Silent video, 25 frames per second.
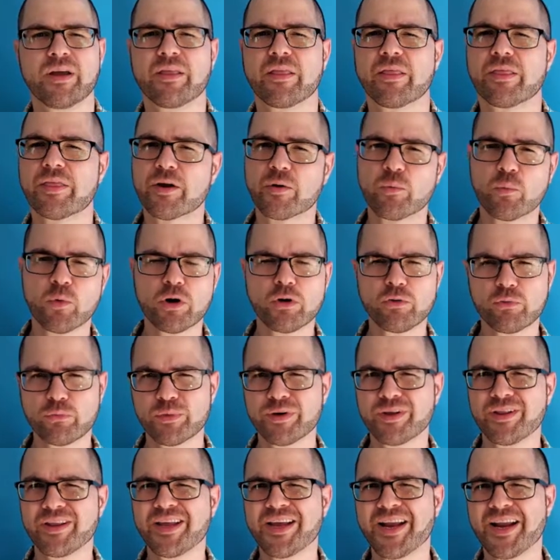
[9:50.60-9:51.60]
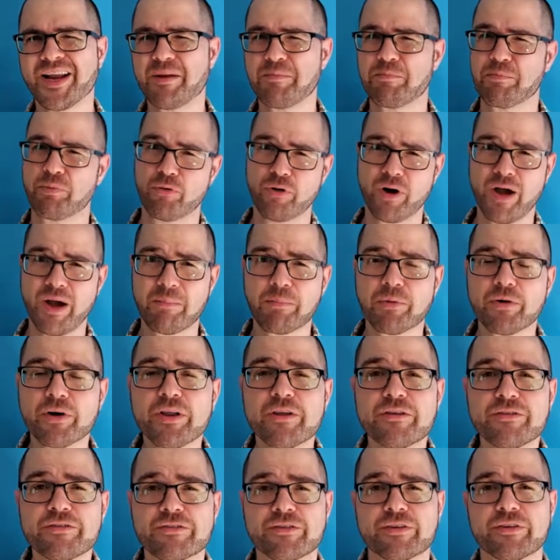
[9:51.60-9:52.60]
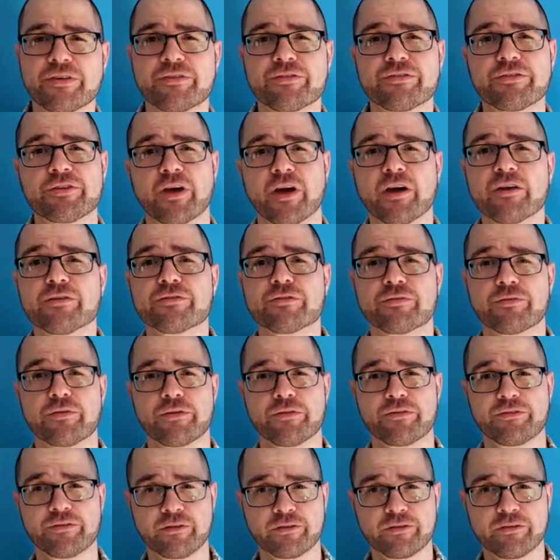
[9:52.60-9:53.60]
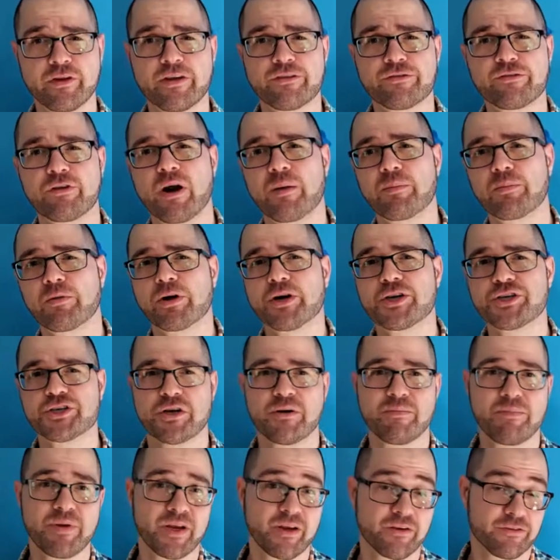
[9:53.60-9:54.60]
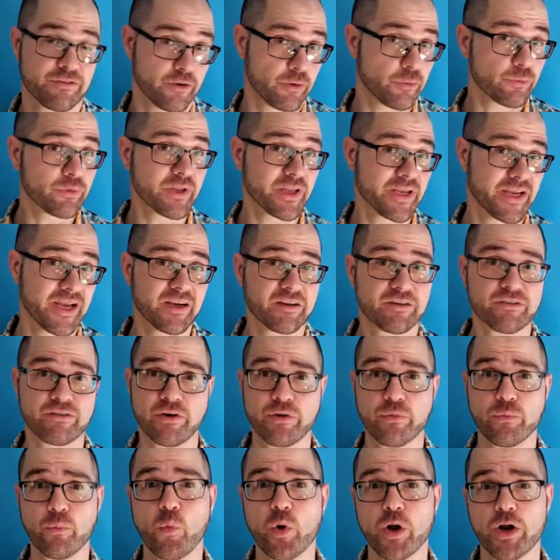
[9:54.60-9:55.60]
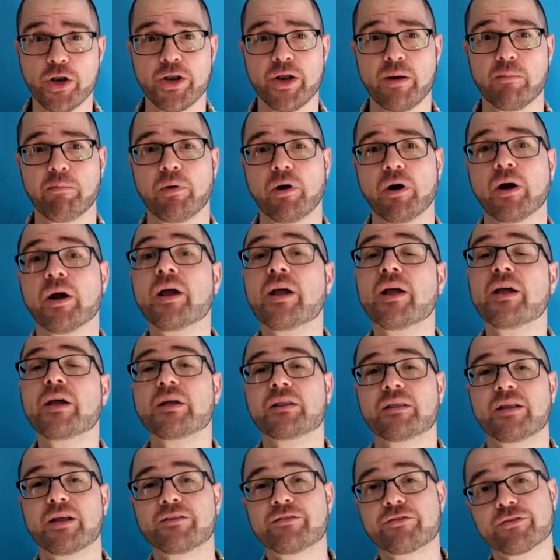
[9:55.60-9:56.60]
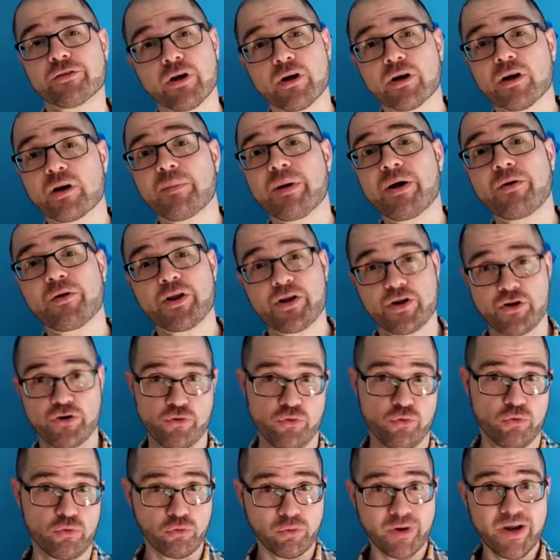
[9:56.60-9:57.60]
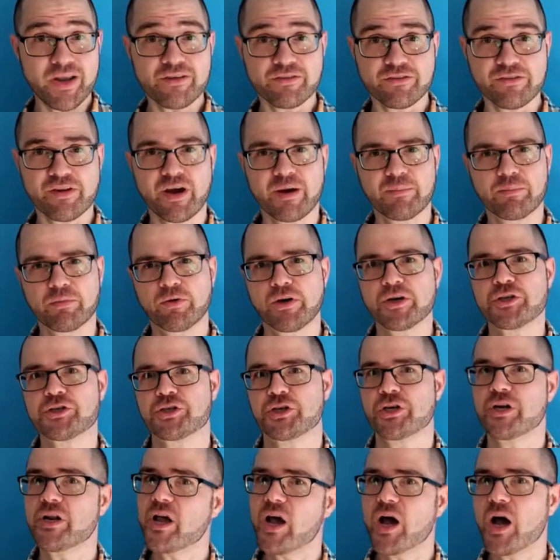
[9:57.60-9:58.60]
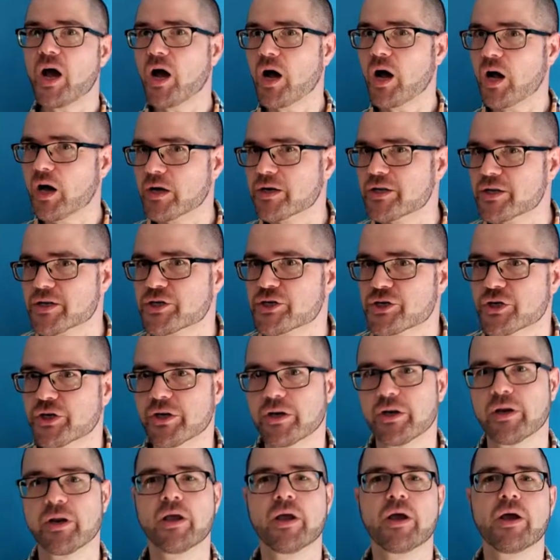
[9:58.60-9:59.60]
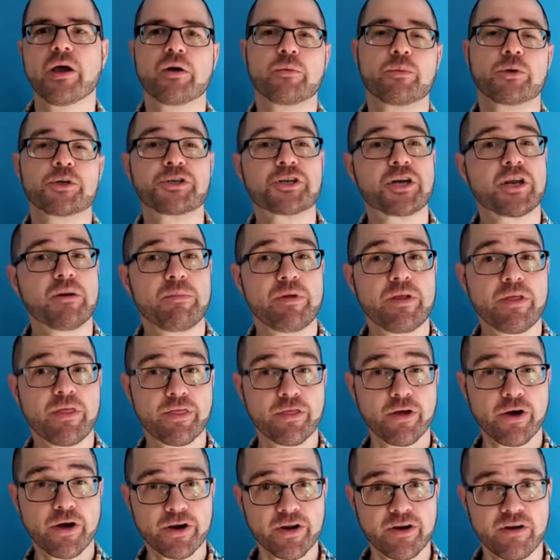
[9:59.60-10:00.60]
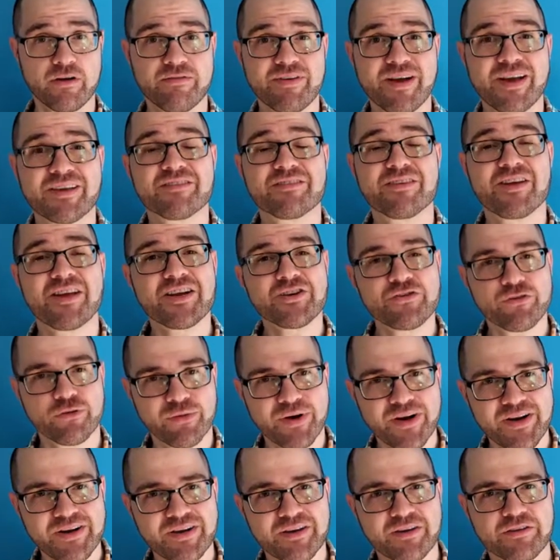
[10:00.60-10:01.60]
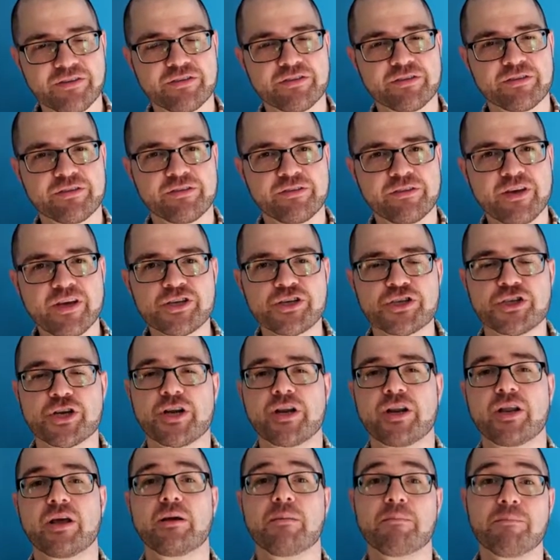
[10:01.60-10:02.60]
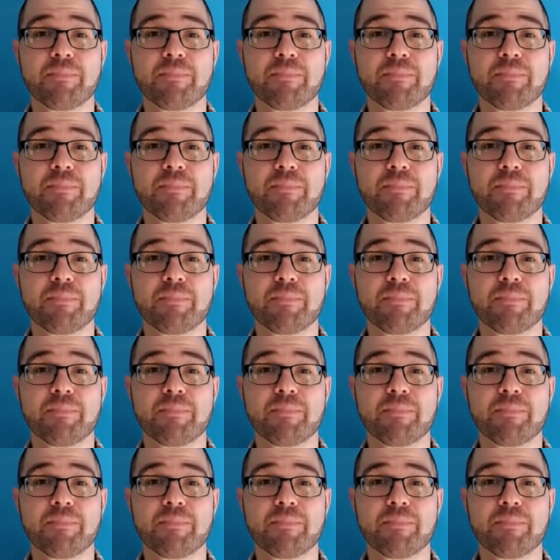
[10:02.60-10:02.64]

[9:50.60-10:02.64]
There weren't really any properties to discuss for the successor operation because it only acts on one number. Let's talk about a new crazy operation, addition. which can be thought of as iterating succession